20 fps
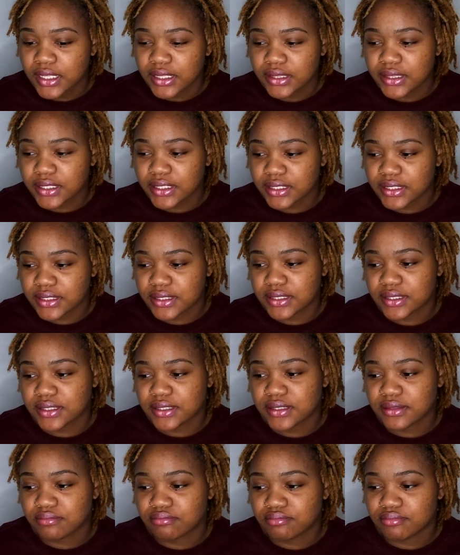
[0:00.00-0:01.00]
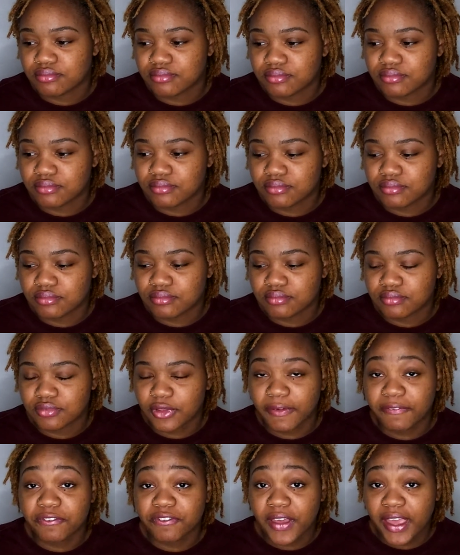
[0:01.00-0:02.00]
this
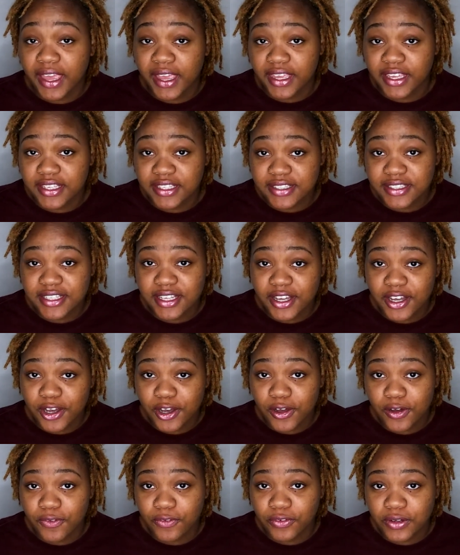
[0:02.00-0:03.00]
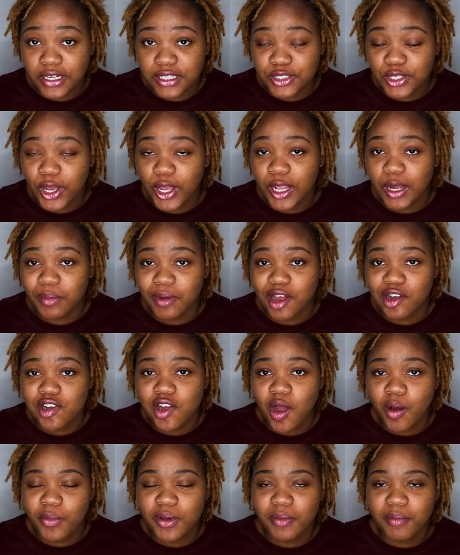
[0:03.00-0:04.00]
phase of talking about
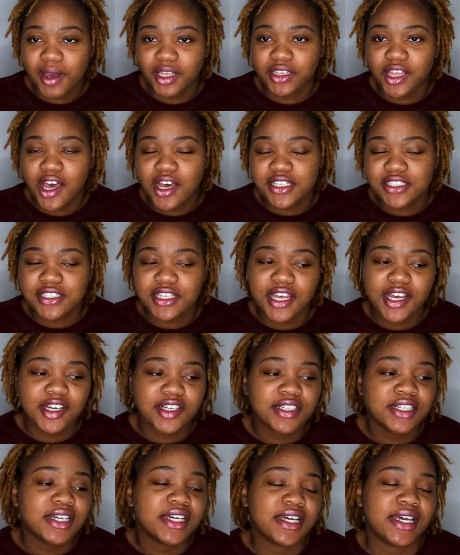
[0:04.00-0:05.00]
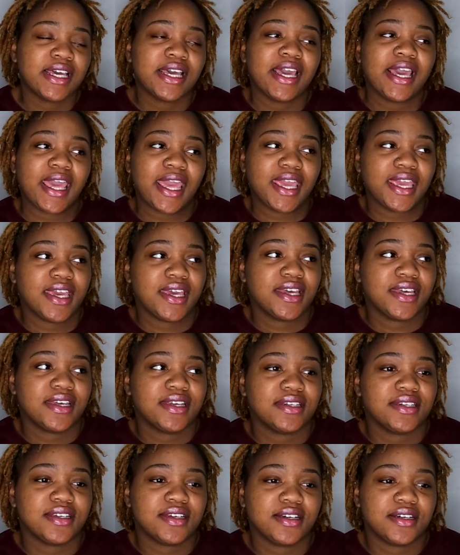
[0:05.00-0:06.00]
combing my locks out,
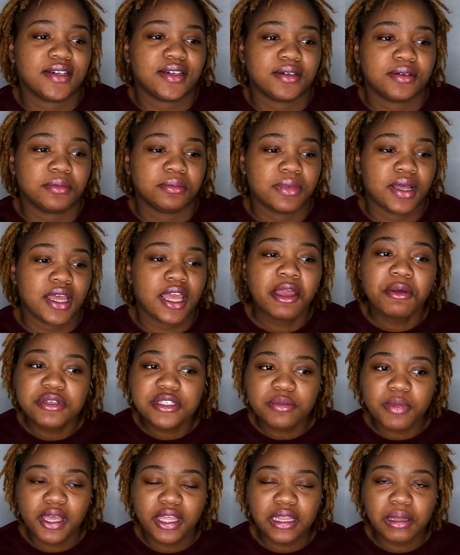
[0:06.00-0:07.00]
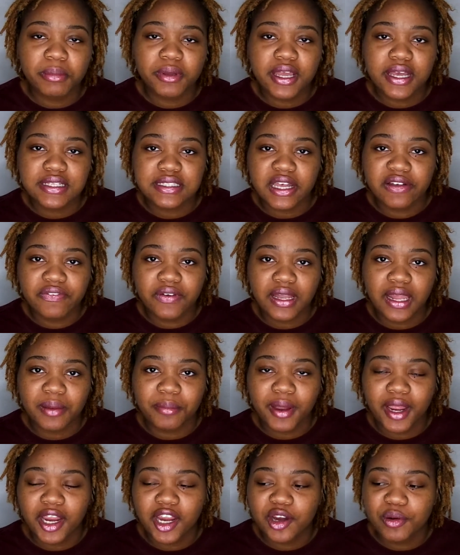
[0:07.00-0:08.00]
and it was mainly because I felt like
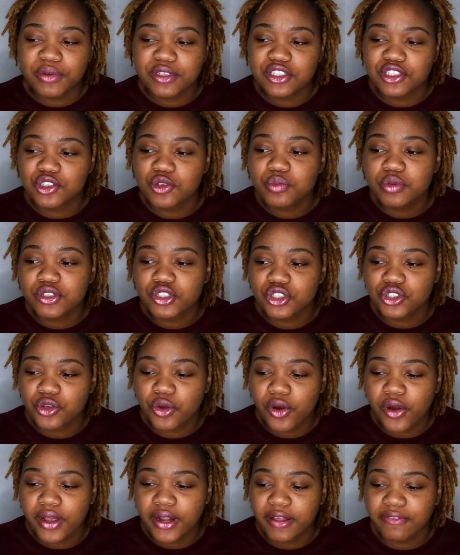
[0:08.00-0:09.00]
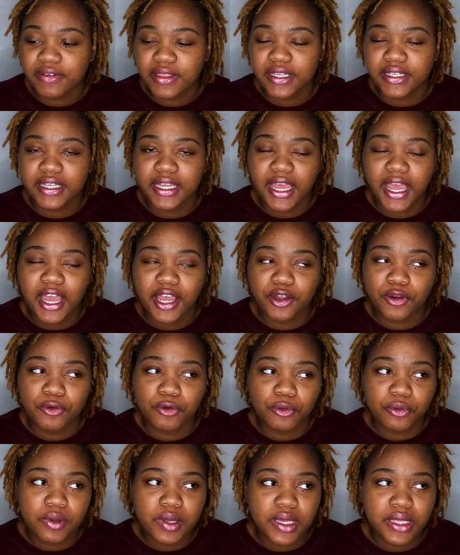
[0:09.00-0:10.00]
my hair was super short. I felt like it hadn't
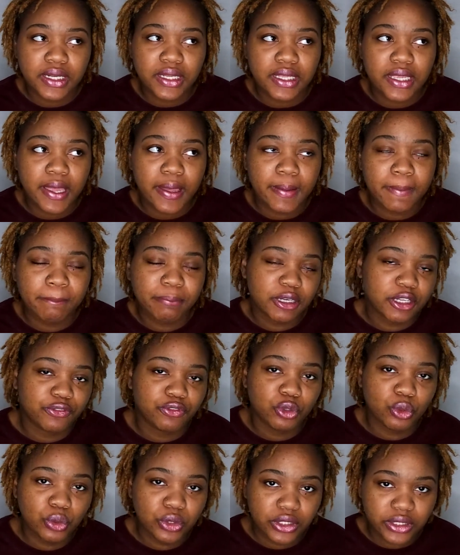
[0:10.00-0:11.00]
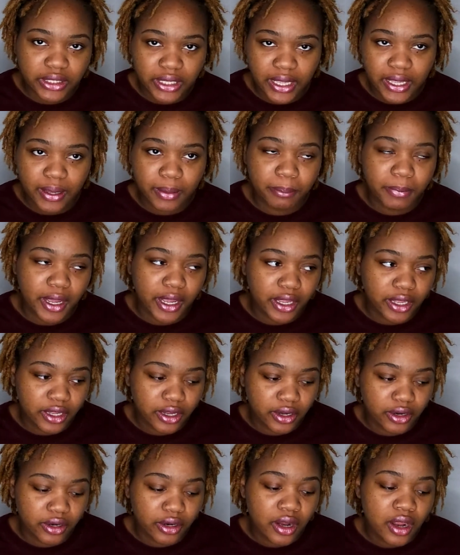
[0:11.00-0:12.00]
grew in yet. But if you look at my
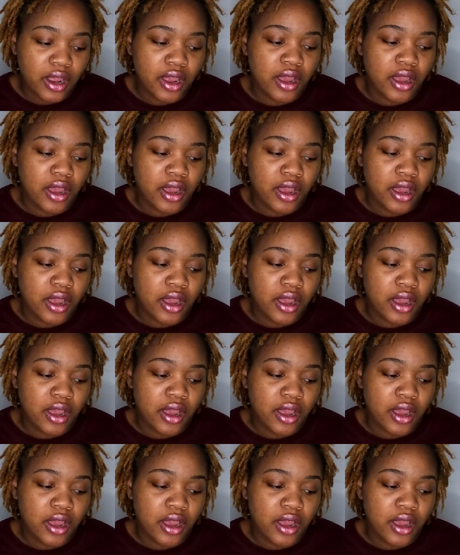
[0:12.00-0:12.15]
hair